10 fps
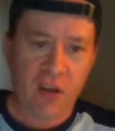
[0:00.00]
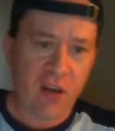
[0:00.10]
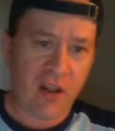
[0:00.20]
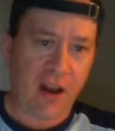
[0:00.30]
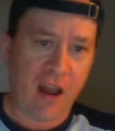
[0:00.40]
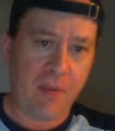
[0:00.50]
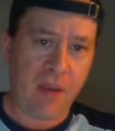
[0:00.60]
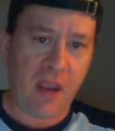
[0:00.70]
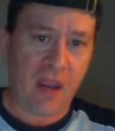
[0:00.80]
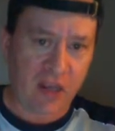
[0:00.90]
You like
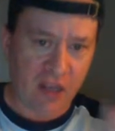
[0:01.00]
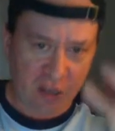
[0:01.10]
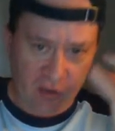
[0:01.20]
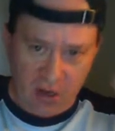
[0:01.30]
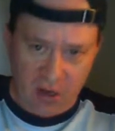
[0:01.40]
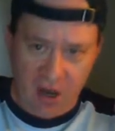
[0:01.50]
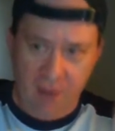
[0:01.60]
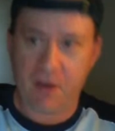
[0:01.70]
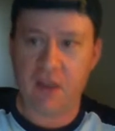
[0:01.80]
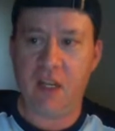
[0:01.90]
IPAs, that strong
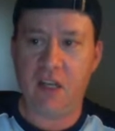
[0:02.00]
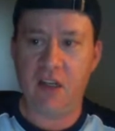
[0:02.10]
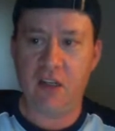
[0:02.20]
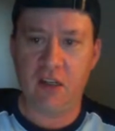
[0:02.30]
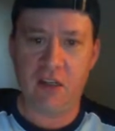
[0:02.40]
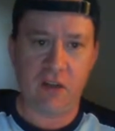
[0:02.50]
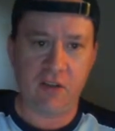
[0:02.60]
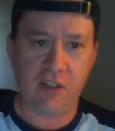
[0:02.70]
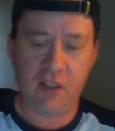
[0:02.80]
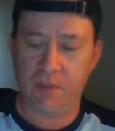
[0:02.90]
hoppy taste. This is
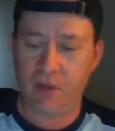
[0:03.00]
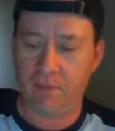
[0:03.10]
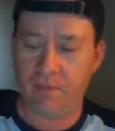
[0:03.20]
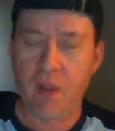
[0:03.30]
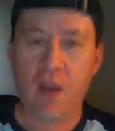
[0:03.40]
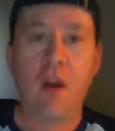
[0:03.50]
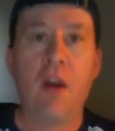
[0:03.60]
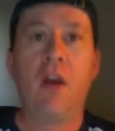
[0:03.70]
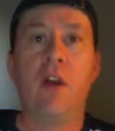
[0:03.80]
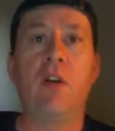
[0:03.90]
ship Shipyard.
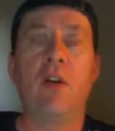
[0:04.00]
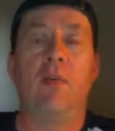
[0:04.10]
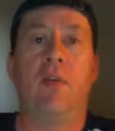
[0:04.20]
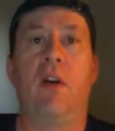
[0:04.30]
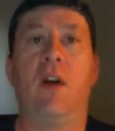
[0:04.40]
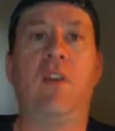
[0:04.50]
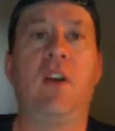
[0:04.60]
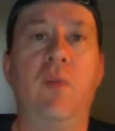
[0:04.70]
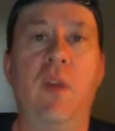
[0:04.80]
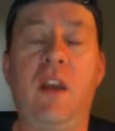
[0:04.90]
So I hope you all have a
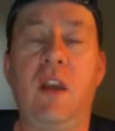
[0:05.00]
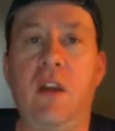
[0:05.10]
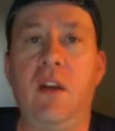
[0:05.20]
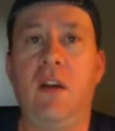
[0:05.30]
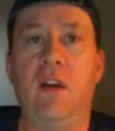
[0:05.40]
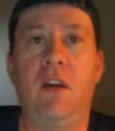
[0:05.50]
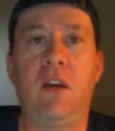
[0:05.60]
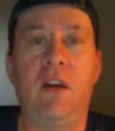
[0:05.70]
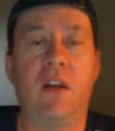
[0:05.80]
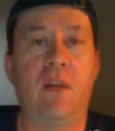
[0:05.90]
good weekend.
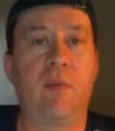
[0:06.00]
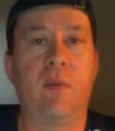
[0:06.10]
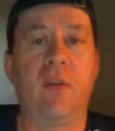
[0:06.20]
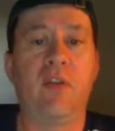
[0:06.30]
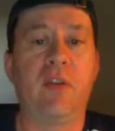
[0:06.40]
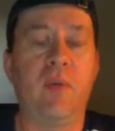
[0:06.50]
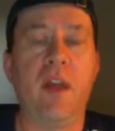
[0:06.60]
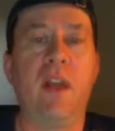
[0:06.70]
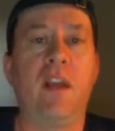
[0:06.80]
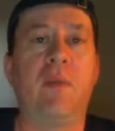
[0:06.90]
Uh, yeah, summer's well
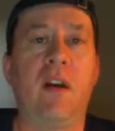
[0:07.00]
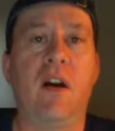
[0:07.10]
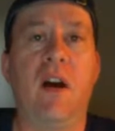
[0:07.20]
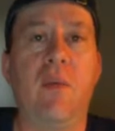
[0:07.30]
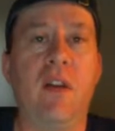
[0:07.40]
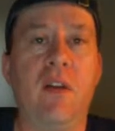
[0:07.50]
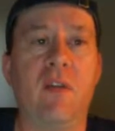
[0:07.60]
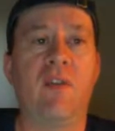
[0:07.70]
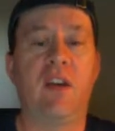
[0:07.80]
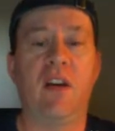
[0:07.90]
underway. It's gonna be a hot one,
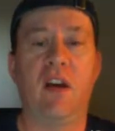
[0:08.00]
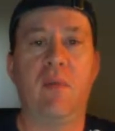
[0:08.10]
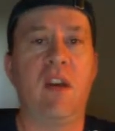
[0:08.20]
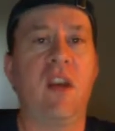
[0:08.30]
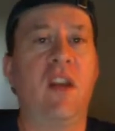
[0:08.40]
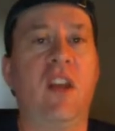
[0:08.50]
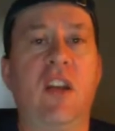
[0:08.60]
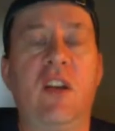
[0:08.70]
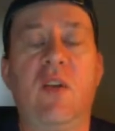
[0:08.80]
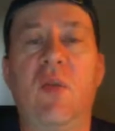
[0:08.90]
so have a good time. And
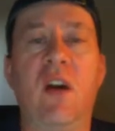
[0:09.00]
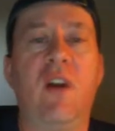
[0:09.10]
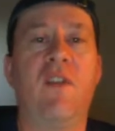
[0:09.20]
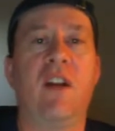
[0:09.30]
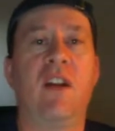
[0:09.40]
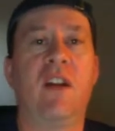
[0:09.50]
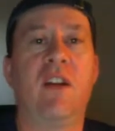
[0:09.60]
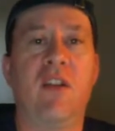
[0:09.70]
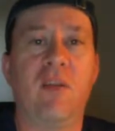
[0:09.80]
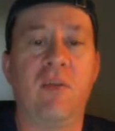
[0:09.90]
nothing says cooling off like a
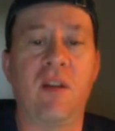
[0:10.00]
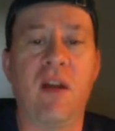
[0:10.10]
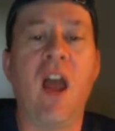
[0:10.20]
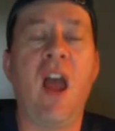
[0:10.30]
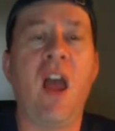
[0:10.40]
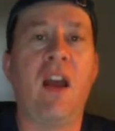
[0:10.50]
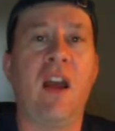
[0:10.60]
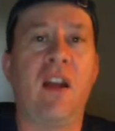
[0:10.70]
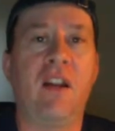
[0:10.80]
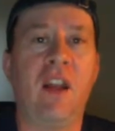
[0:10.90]
nice tall beer.
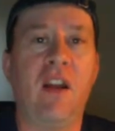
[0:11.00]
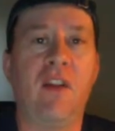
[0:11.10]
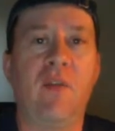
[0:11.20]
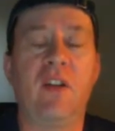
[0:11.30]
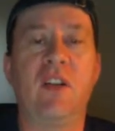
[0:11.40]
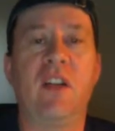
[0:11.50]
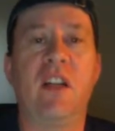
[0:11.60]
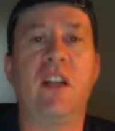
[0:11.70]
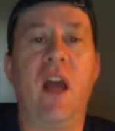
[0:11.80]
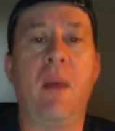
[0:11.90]
Take care, everyone. Until
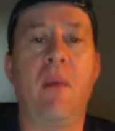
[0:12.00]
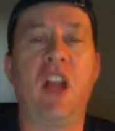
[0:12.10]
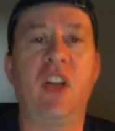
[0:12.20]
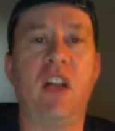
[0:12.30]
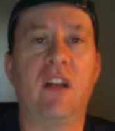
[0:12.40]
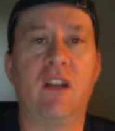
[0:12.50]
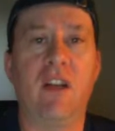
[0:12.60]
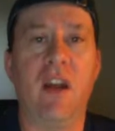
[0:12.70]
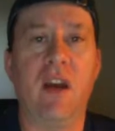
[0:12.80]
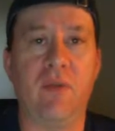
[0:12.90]
next time,
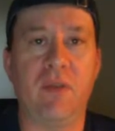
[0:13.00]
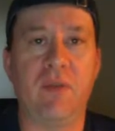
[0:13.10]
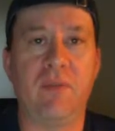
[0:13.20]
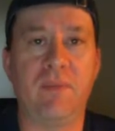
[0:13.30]
Jansen out.